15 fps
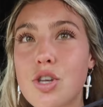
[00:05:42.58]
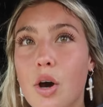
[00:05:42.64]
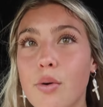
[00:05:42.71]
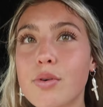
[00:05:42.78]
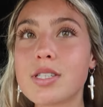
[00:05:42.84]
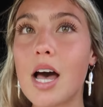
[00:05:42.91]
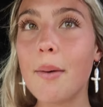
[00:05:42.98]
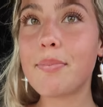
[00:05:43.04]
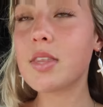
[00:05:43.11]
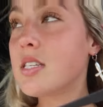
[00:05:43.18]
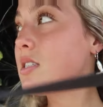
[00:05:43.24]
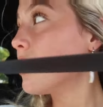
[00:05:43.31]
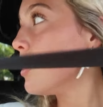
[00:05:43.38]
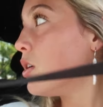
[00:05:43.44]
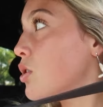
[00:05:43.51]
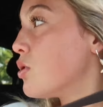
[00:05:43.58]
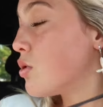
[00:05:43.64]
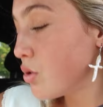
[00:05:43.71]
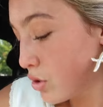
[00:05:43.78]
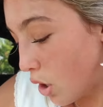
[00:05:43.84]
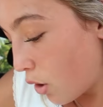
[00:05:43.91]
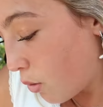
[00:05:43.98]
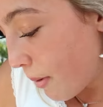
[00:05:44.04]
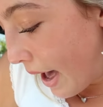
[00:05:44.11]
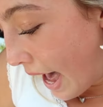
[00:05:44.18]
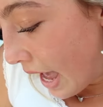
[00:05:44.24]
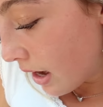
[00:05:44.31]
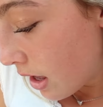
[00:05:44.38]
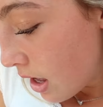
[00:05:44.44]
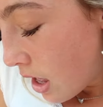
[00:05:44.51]
soaks up the sun so
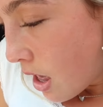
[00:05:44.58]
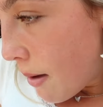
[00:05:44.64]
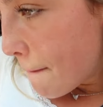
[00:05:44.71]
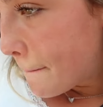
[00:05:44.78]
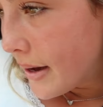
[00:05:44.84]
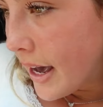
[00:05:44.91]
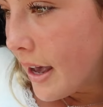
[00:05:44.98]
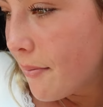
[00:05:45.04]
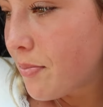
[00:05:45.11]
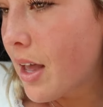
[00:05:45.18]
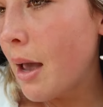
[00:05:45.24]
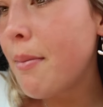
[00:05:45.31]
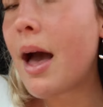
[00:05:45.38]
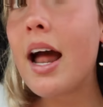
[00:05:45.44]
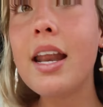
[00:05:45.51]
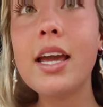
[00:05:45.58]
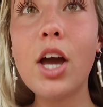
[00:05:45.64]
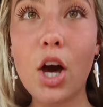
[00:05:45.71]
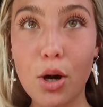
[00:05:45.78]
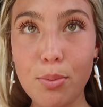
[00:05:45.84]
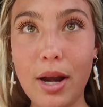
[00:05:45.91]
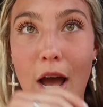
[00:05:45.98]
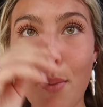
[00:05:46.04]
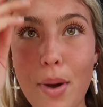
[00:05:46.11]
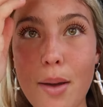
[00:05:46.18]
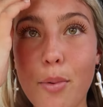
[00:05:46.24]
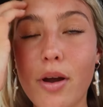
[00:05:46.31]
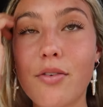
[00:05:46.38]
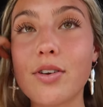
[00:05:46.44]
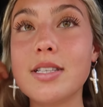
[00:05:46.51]
bad. But I'm heading home now. My
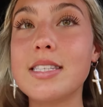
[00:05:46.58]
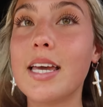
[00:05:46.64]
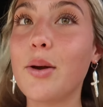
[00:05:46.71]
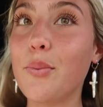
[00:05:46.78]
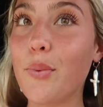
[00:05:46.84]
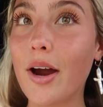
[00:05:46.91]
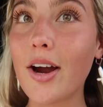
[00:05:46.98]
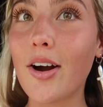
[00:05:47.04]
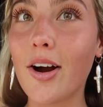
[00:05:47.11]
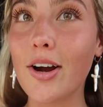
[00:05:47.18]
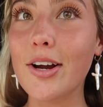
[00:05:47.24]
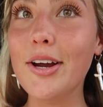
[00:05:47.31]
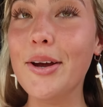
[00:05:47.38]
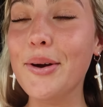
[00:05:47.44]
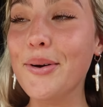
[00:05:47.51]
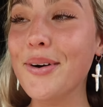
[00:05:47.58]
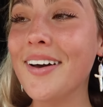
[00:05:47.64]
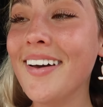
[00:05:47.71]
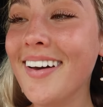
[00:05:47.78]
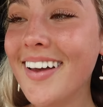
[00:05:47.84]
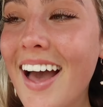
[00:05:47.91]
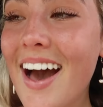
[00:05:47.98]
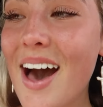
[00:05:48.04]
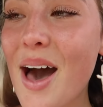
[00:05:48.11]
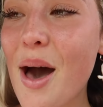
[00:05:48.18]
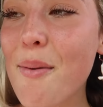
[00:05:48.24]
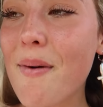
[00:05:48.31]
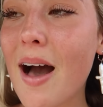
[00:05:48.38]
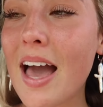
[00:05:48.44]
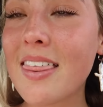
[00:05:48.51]
boyfriend's like, where are you?
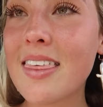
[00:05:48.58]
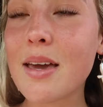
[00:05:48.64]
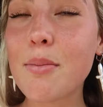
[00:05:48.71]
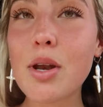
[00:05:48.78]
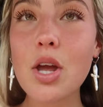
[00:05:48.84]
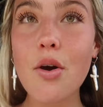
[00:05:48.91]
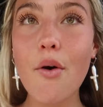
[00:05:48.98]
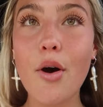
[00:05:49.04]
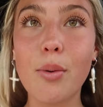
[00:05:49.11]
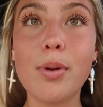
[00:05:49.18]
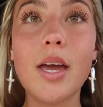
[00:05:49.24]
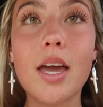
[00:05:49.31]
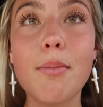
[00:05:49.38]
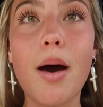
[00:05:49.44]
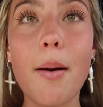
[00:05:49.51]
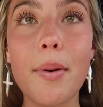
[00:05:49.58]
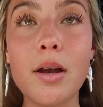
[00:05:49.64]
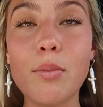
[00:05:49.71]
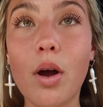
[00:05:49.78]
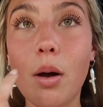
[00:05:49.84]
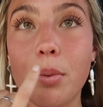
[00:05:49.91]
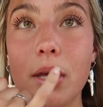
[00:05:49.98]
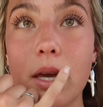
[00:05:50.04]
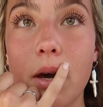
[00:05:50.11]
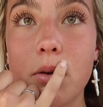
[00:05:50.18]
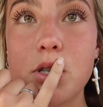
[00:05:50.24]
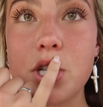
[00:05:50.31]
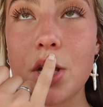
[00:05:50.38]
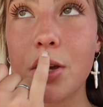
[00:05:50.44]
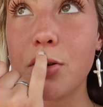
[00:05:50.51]
I think I'm gonna go home, pick him up, and probably go
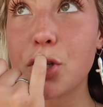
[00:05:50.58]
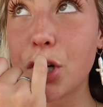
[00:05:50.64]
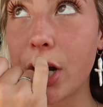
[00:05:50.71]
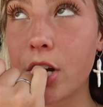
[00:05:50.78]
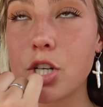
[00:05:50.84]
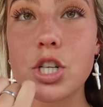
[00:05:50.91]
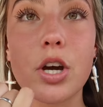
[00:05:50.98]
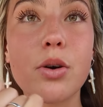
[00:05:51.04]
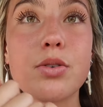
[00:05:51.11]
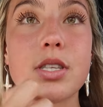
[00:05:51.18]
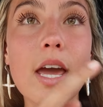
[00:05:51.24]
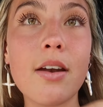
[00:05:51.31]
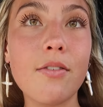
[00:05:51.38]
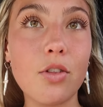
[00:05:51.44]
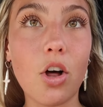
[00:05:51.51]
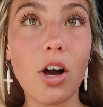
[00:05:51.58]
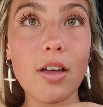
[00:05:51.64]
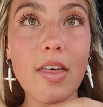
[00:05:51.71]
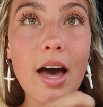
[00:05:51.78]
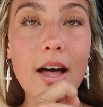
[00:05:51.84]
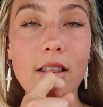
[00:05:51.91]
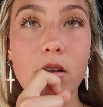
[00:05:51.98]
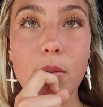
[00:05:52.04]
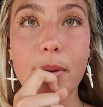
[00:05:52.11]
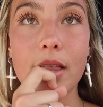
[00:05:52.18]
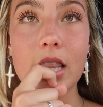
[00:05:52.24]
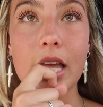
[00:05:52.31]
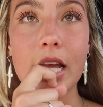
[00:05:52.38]
to Trader Joe's and vlog that a little bit